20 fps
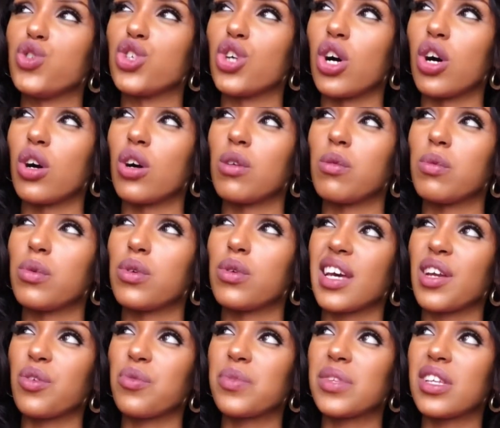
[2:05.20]
was
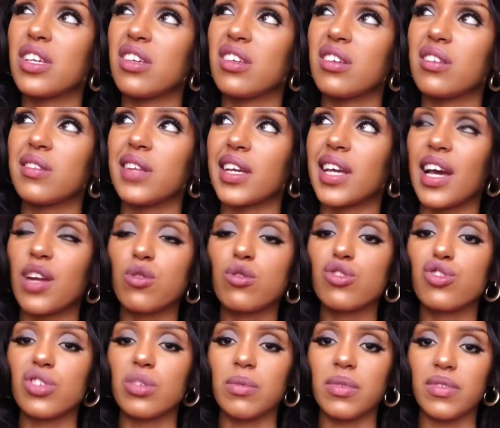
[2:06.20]
not
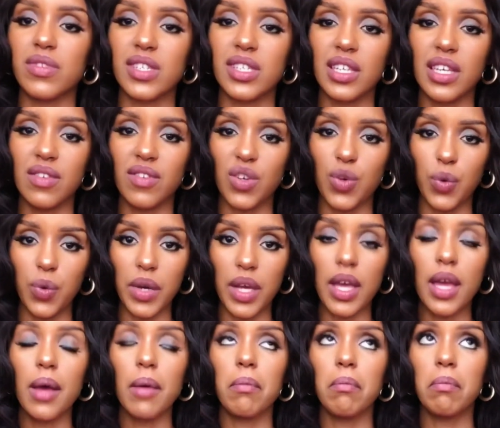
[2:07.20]
proper answer or
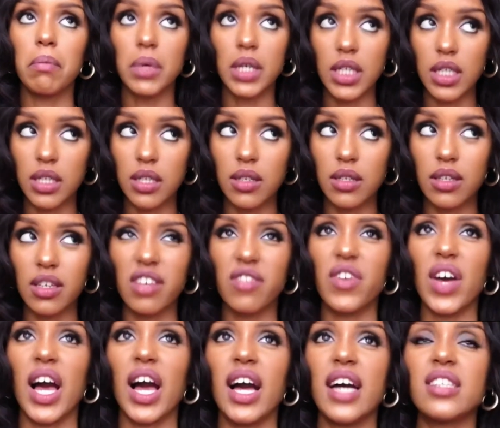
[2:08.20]
something, which tells me that,
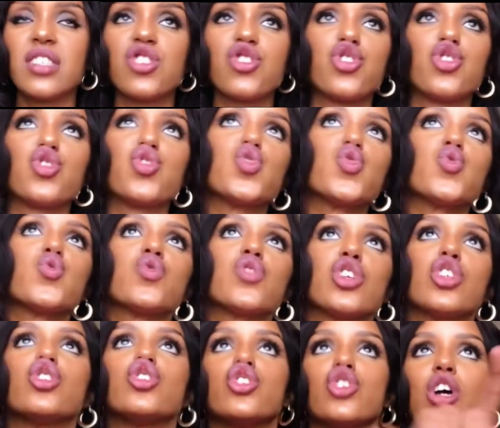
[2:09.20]
you know, he watched the
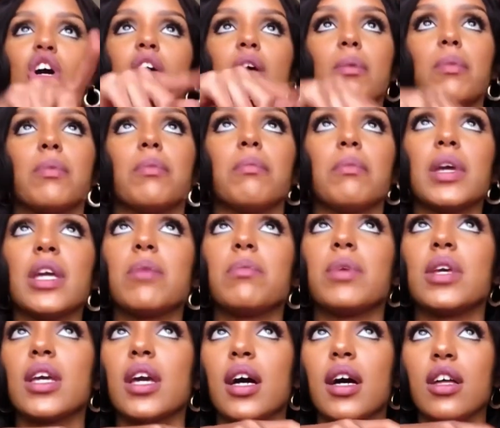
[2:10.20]
video.
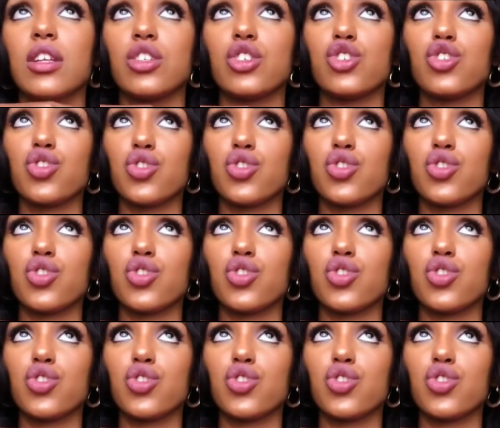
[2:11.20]
And